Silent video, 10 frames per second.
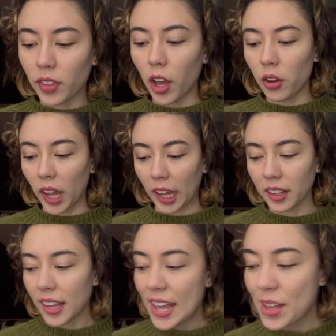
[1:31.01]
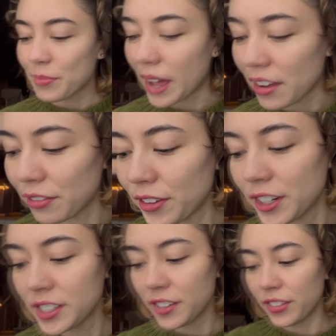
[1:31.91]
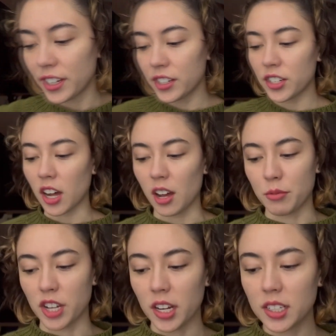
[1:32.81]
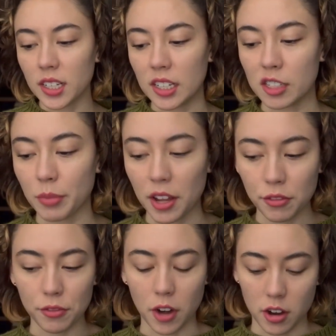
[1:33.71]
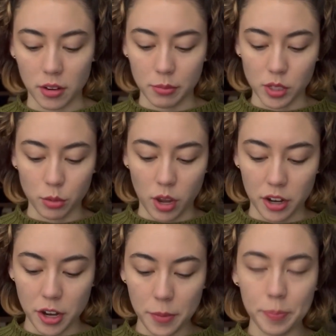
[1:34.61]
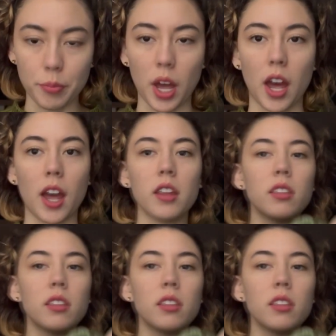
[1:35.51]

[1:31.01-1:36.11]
Okay, my first finished object is my Farnham sweater by